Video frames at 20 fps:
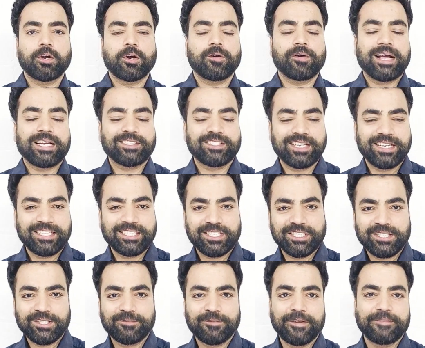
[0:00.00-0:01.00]

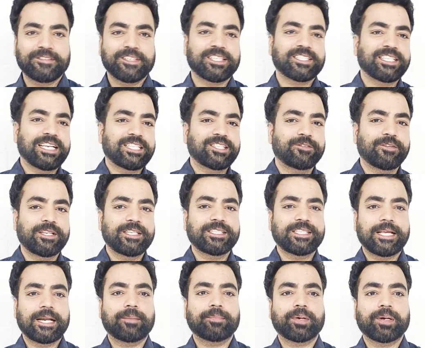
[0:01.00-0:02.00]
Congratulations, we've successfully
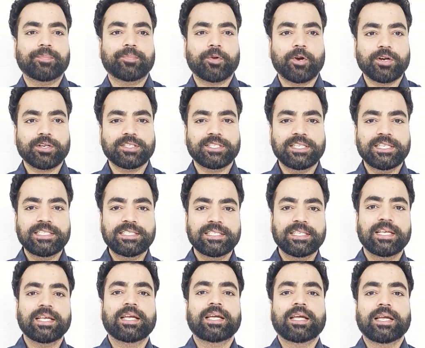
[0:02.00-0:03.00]
set up our proxies.
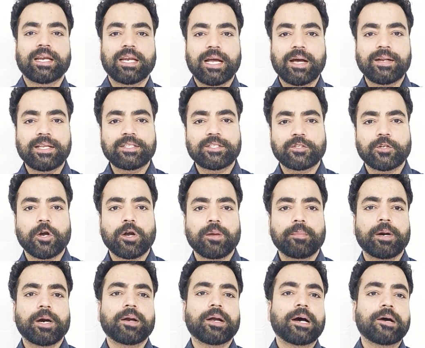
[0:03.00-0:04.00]
Now let's talk
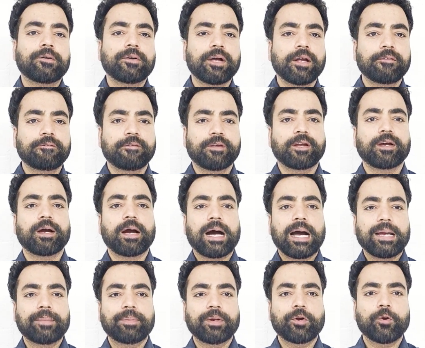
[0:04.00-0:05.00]
about how to configure
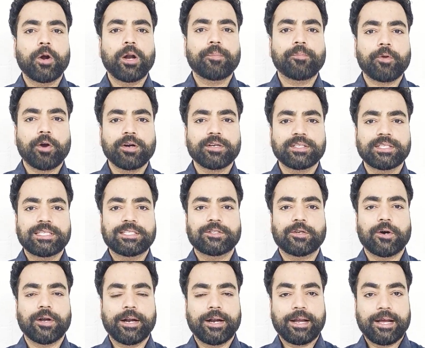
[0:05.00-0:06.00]
IPRoyal proxies
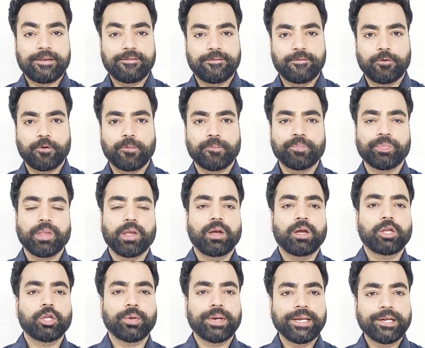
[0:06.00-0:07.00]
on an iPhone.
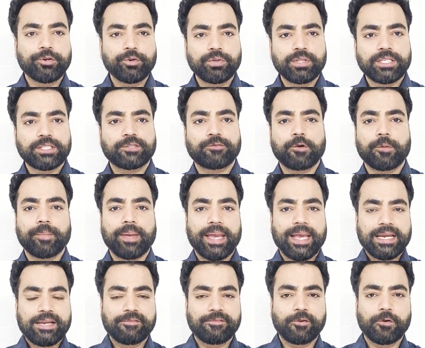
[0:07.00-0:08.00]
You can do this from
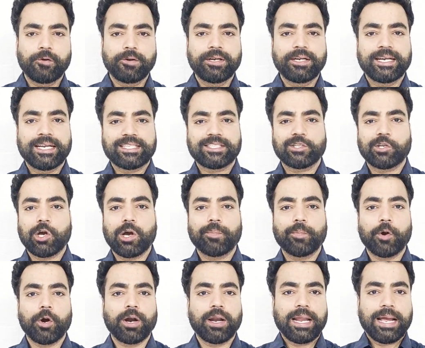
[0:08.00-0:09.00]
any phone,
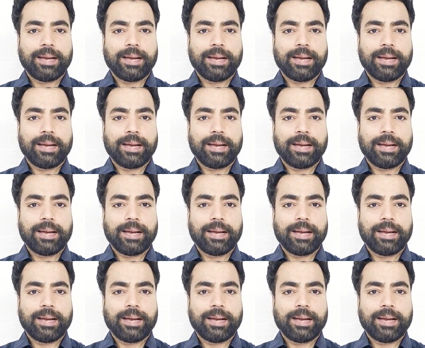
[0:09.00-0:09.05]
desktop or